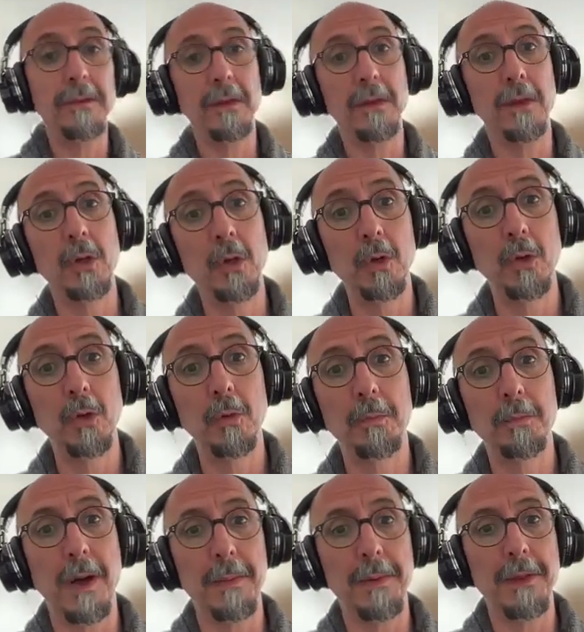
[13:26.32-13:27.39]

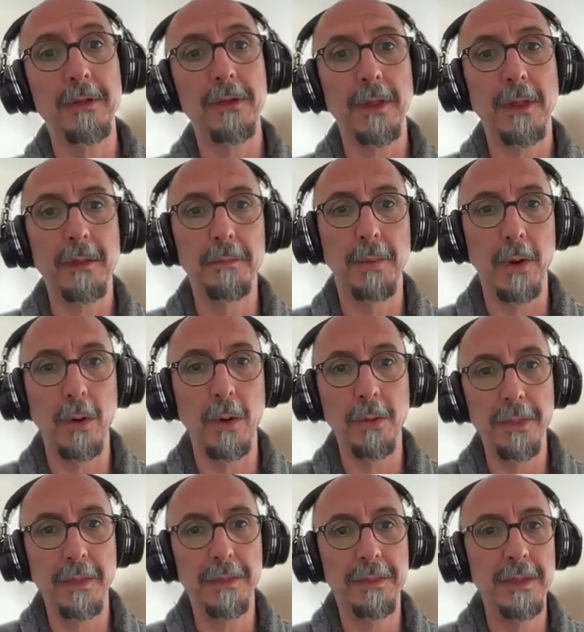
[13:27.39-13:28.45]
you publish
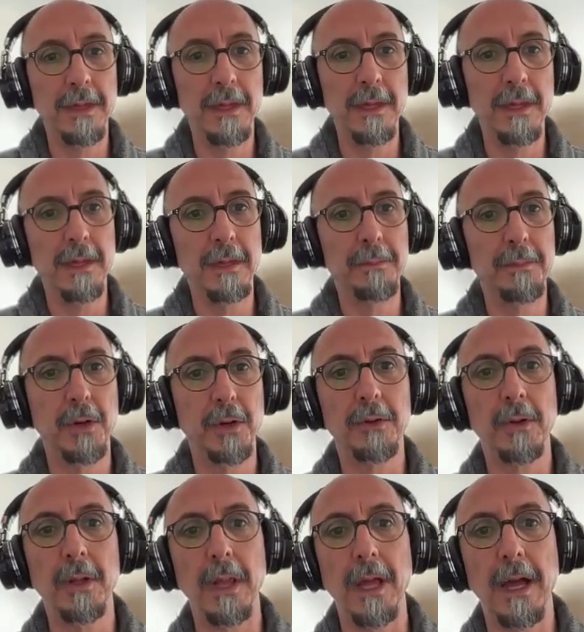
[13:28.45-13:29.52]
both the
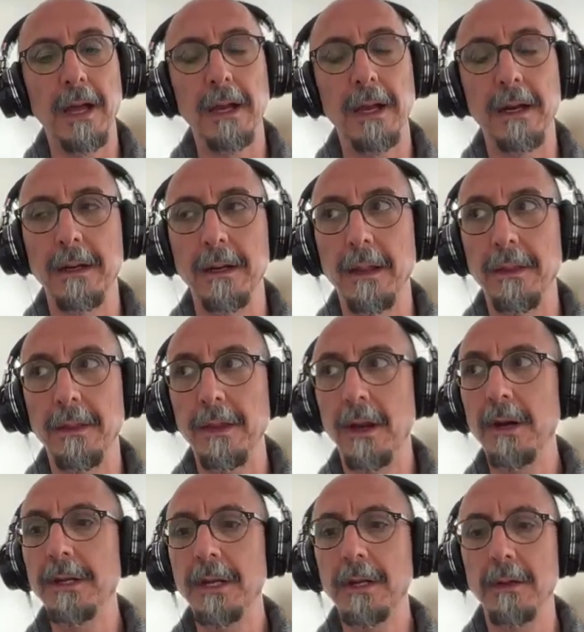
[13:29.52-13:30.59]
protocol and the
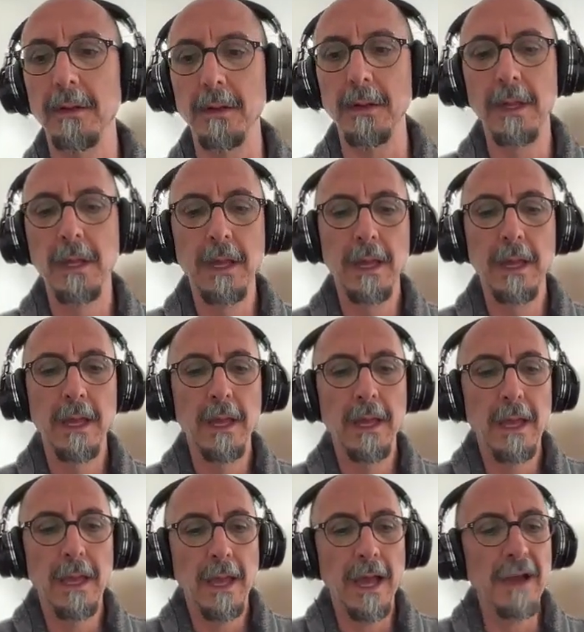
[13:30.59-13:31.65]
article,
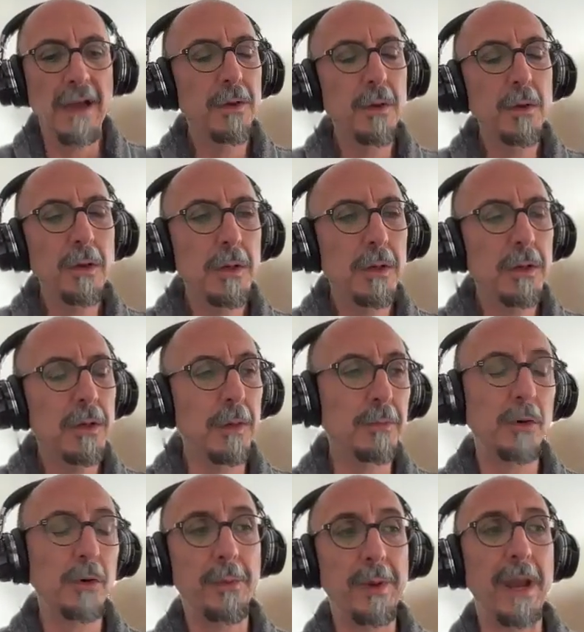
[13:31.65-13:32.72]
have you come
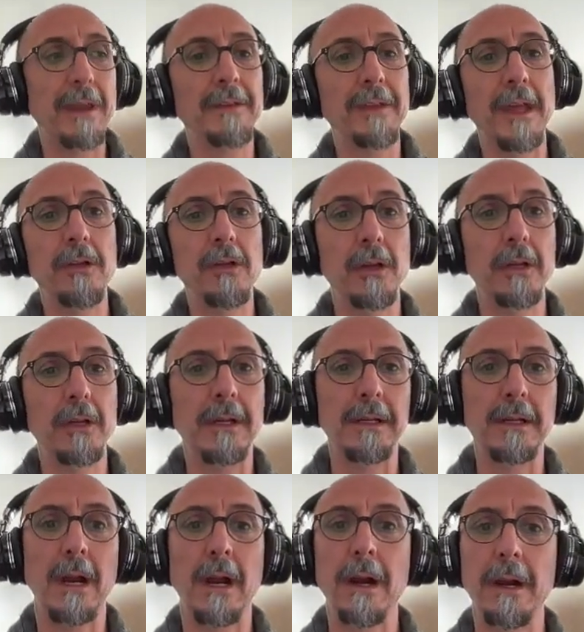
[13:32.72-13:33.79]
to a realization
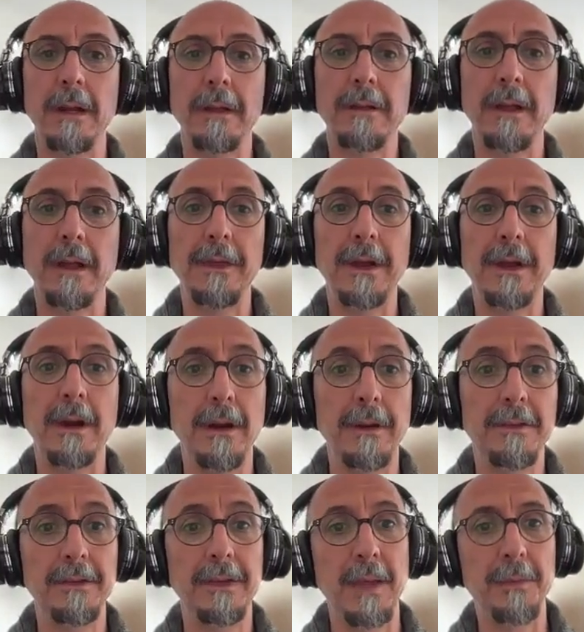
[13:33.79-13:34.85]
that there are
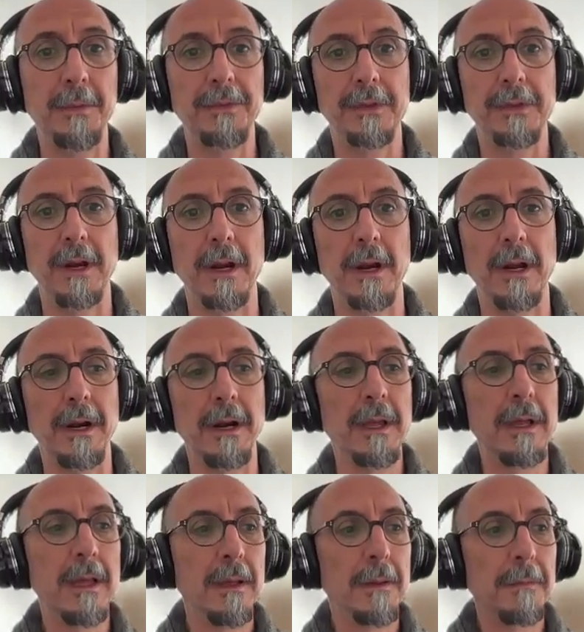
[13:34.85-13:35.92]
steps that are
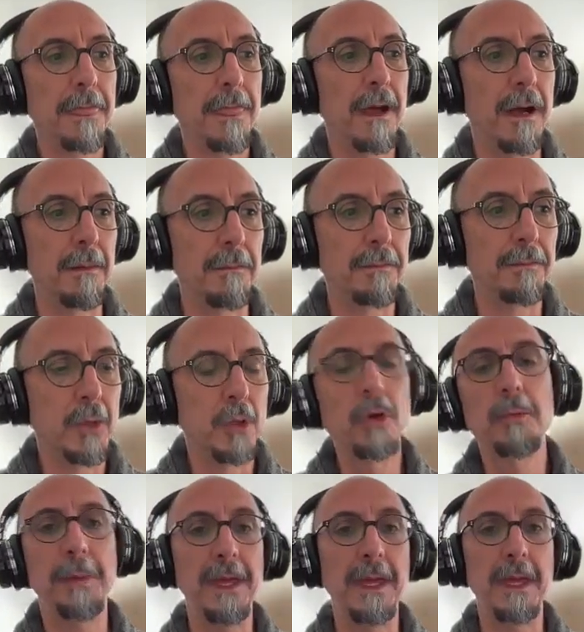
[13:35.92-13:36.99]

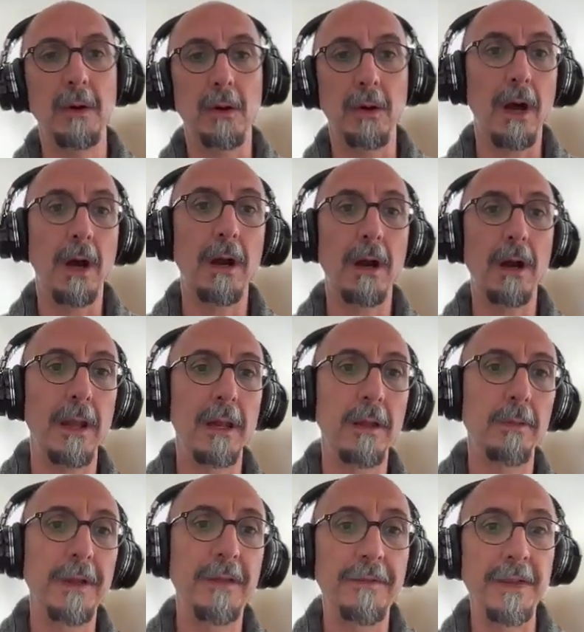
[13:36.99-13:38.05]
could be or are a
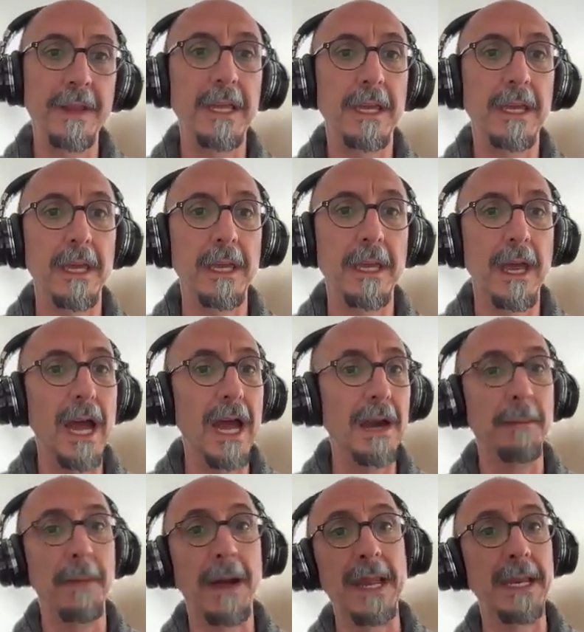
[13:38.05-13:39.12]
little bit finicky
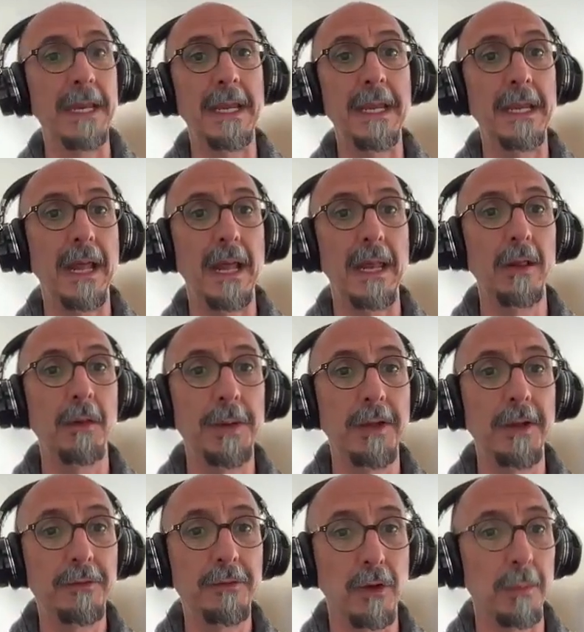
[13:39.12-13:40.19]
and might need a little bit
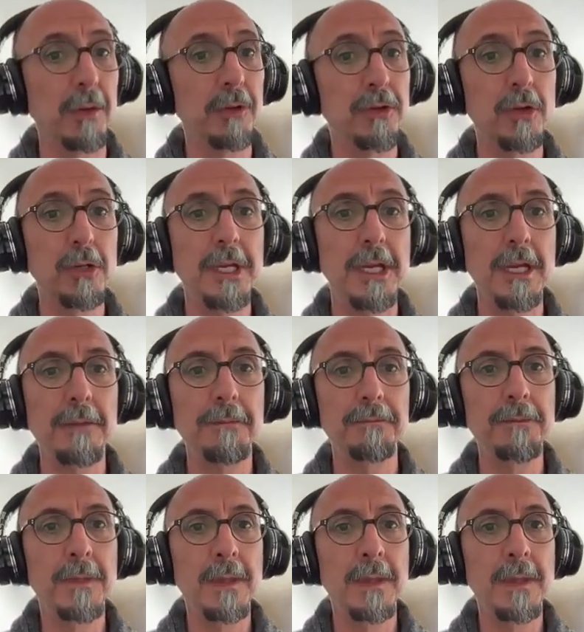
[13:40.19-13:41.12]
of troubleshooting?